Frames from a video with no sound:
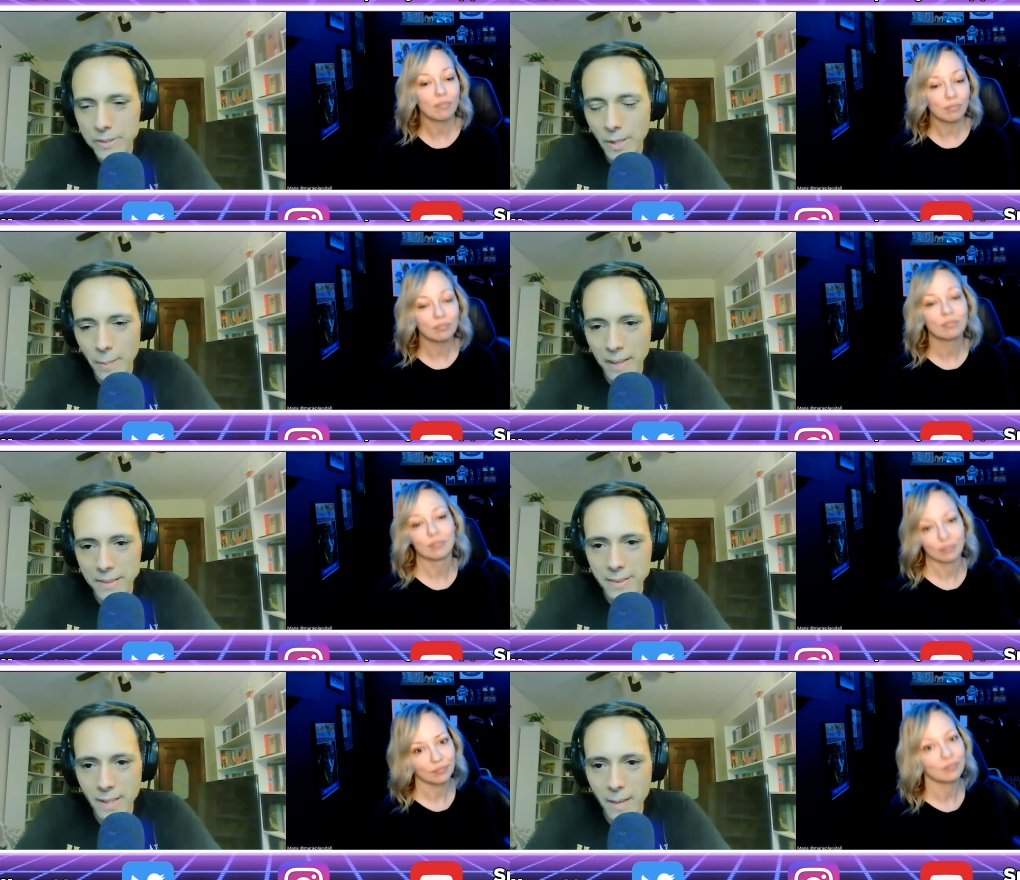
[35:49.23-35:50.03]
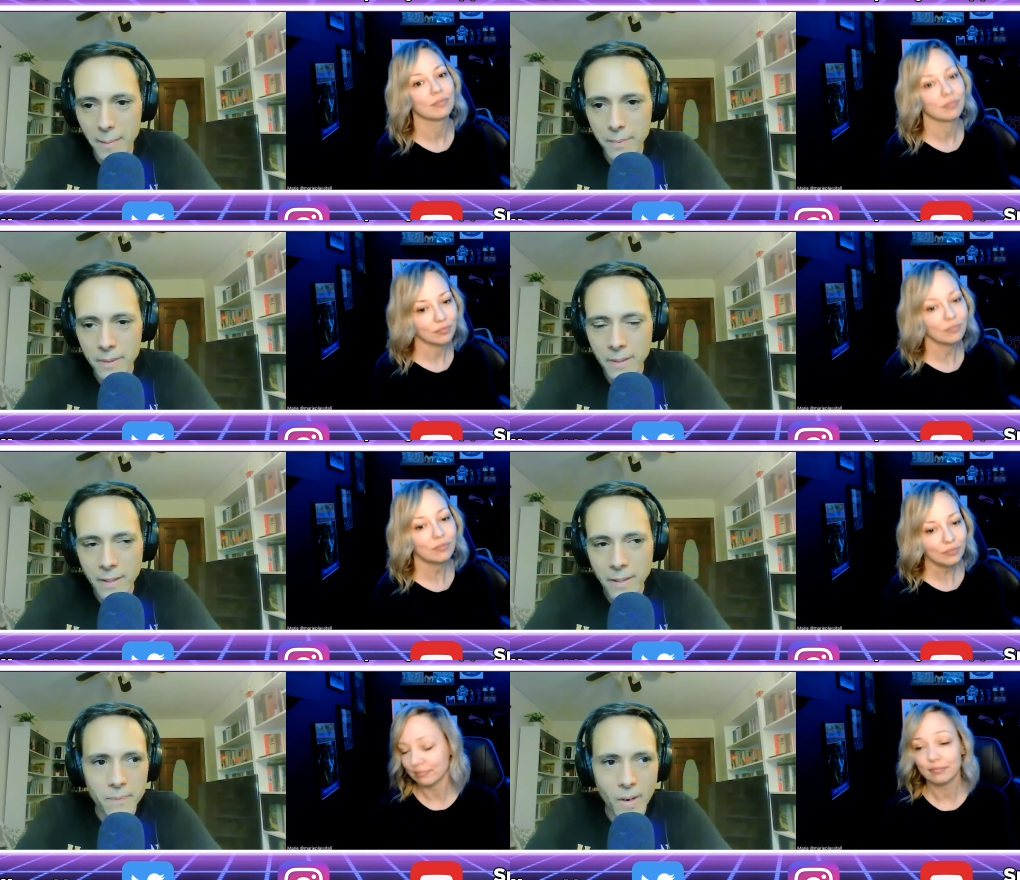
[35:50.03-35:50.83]
Speaker 1: all messed up
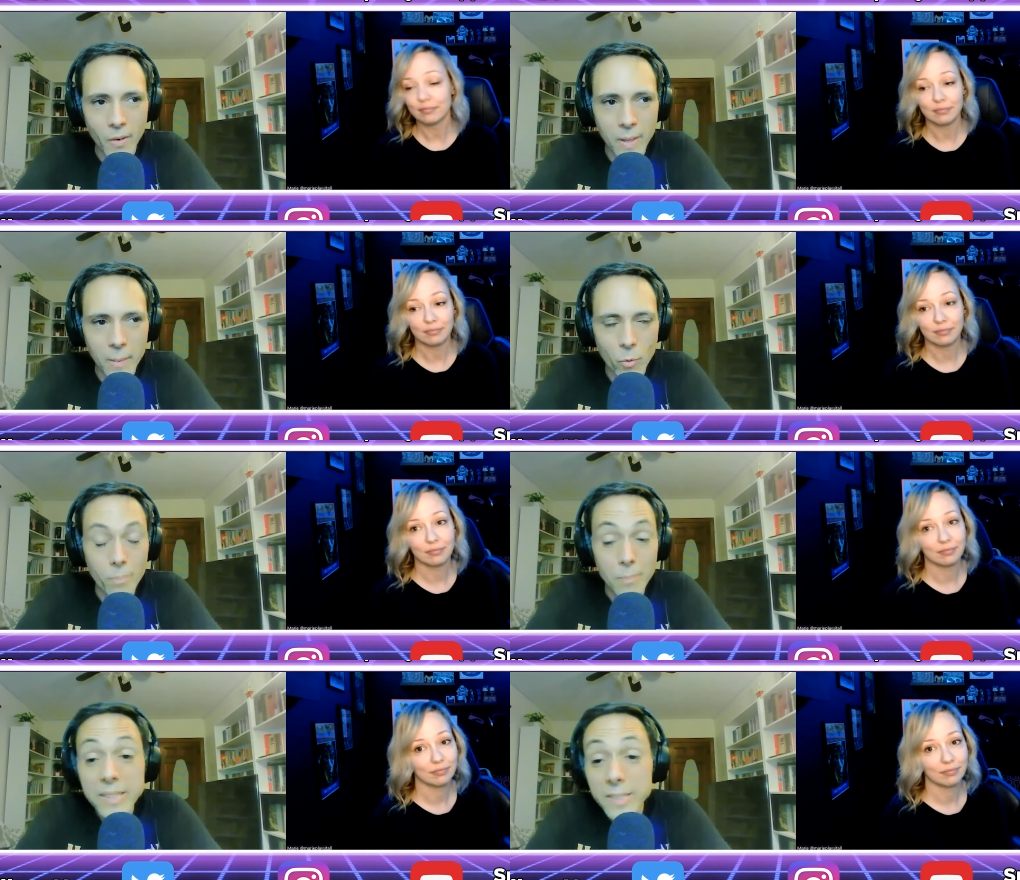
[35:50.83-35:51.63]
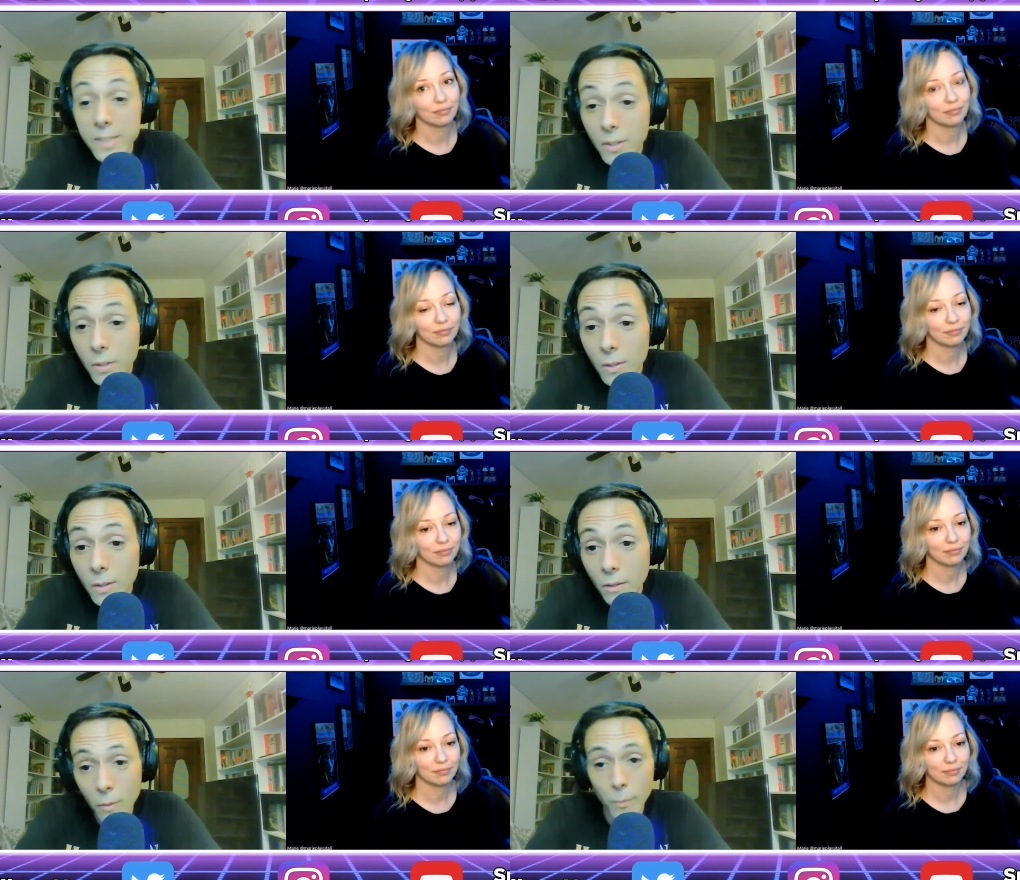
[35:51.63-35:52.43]
are they more
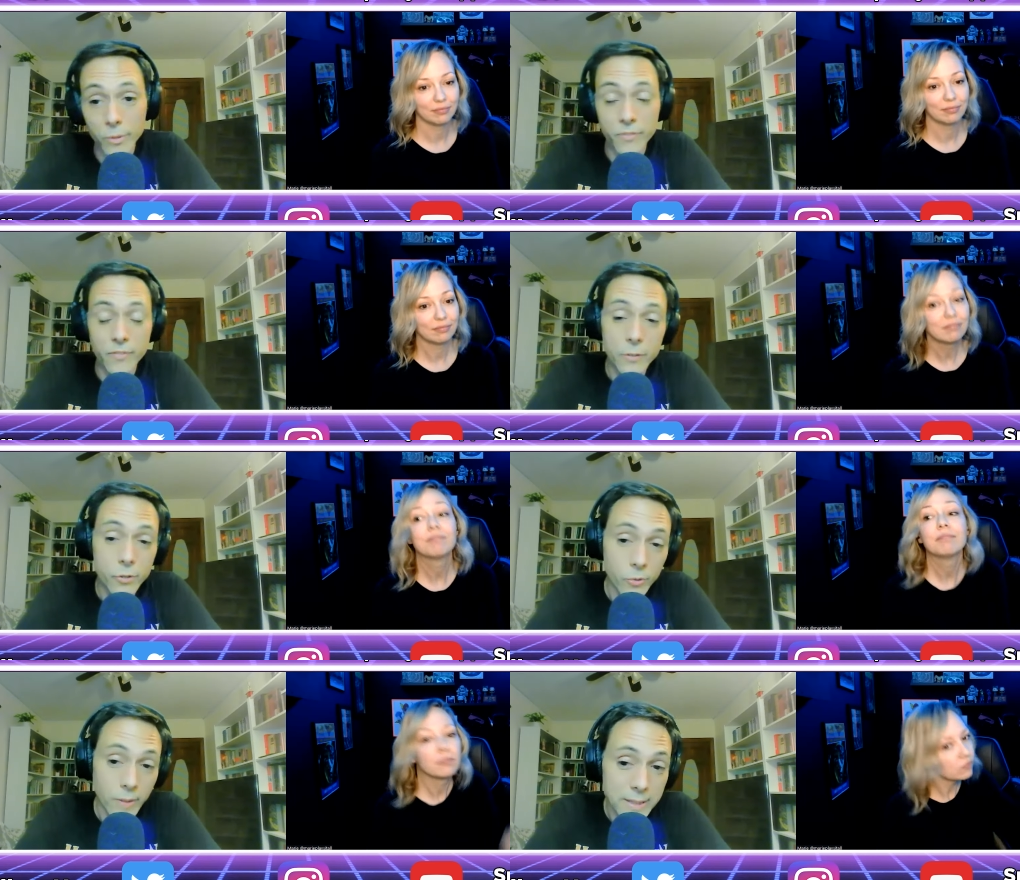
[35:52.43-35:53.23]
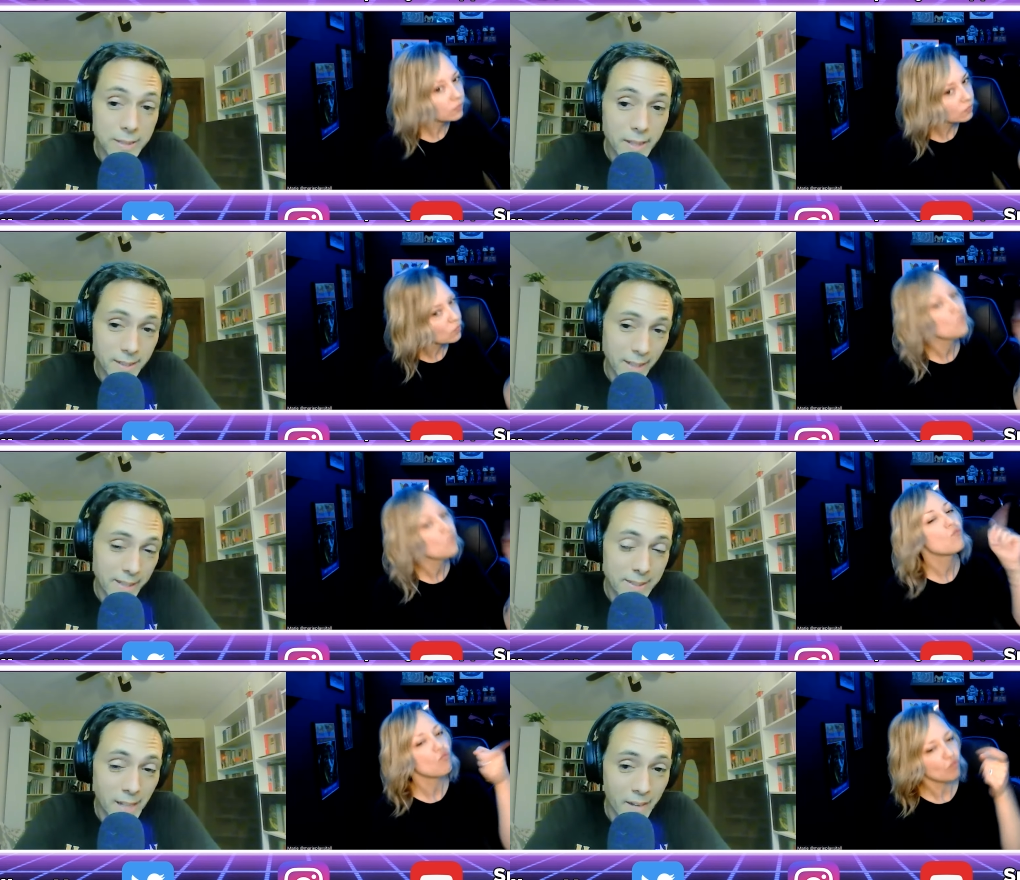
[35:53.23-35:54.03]
mystical or more futuristic like
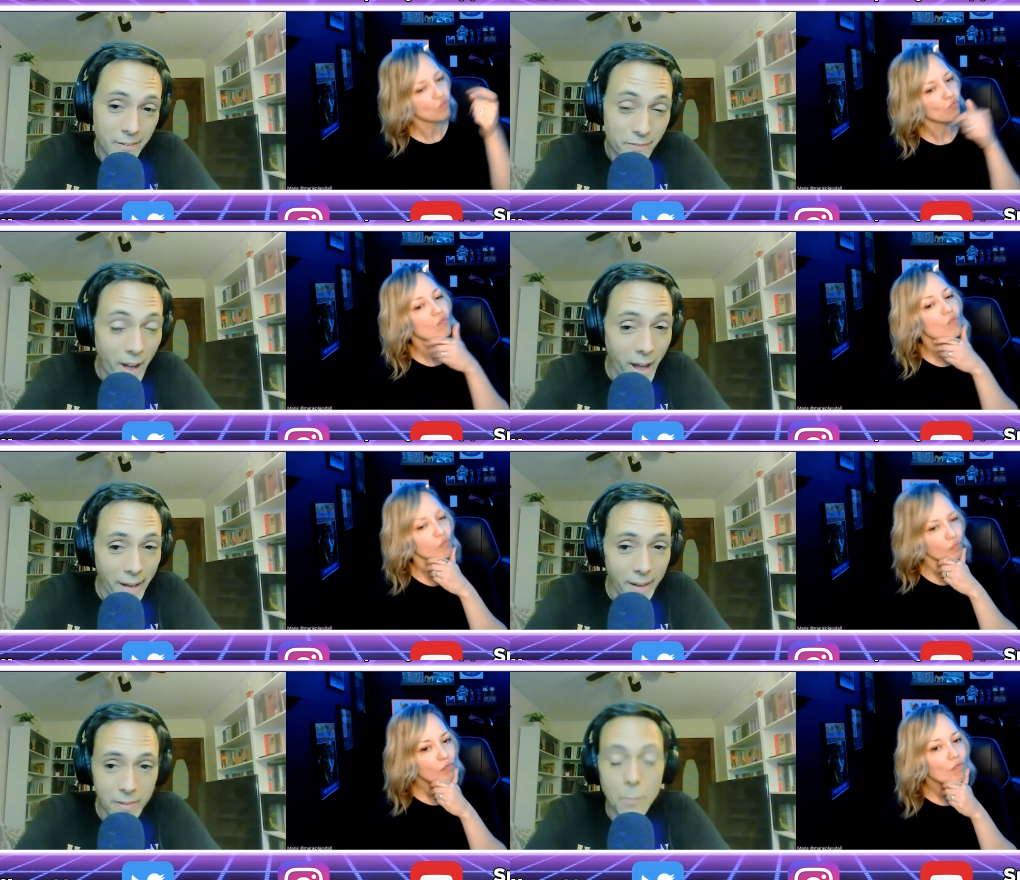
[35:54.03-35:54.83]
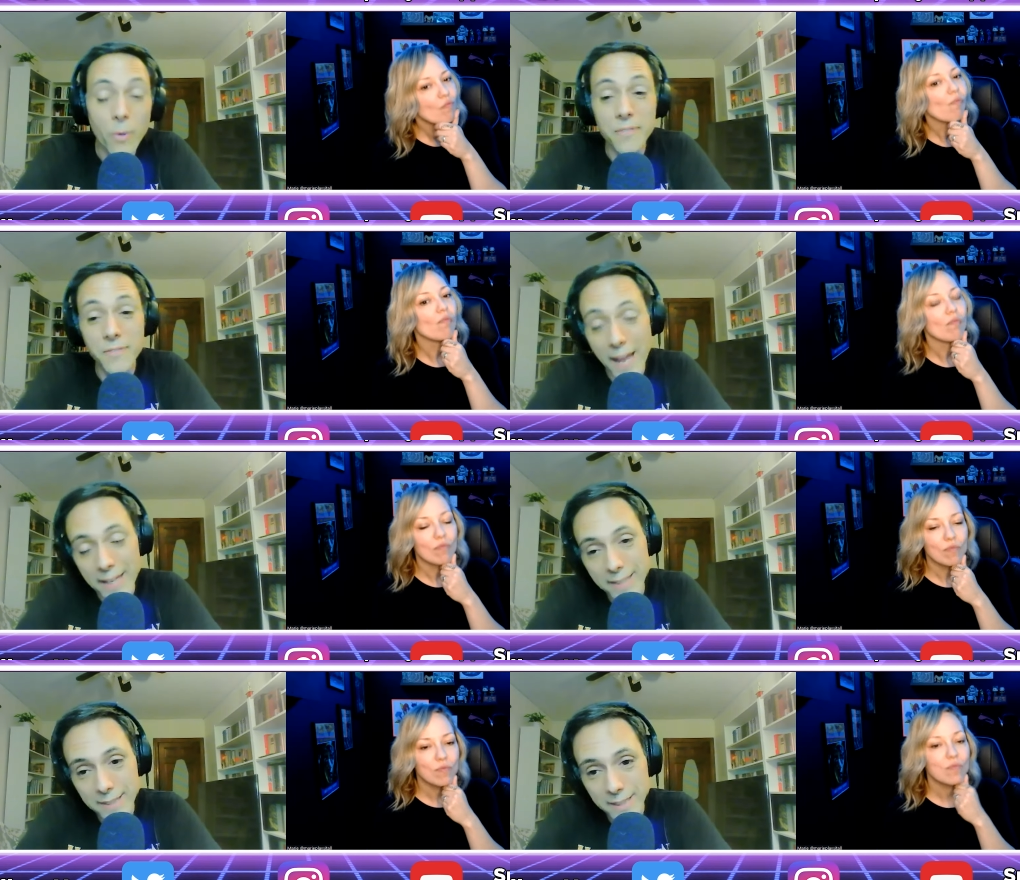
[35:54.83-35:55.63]
sci-fi are they more
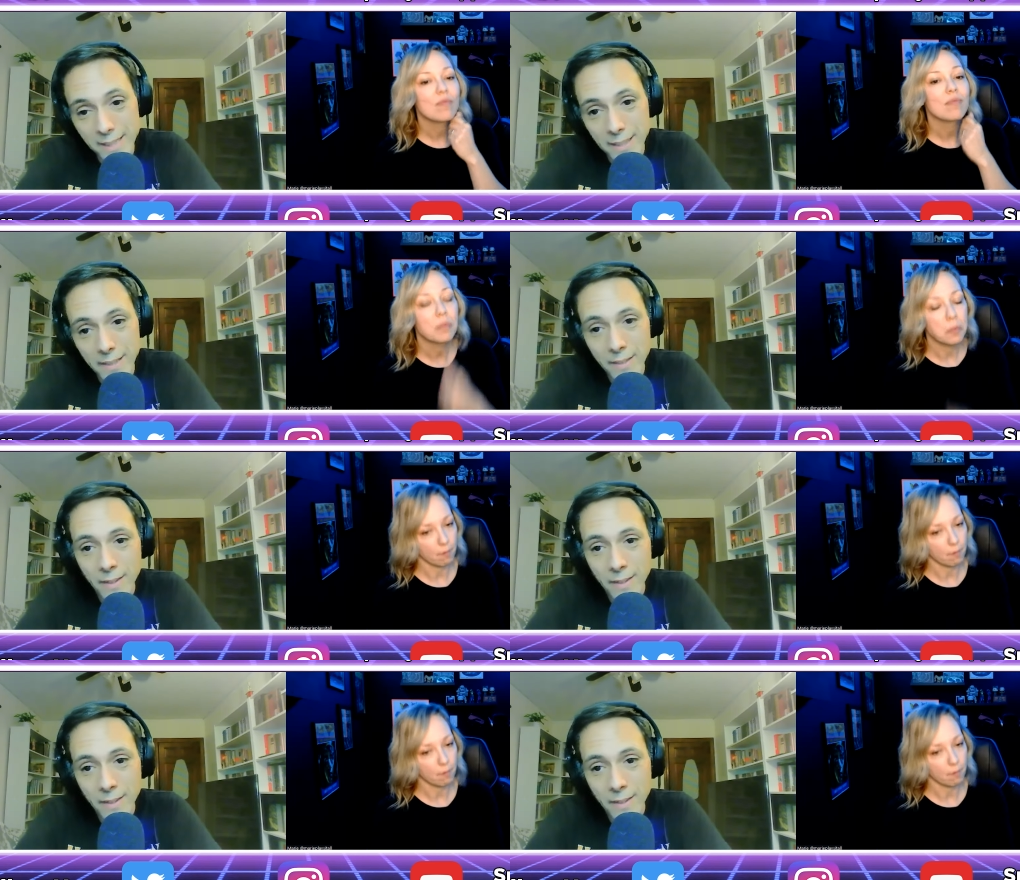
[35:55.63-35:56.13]
fantasy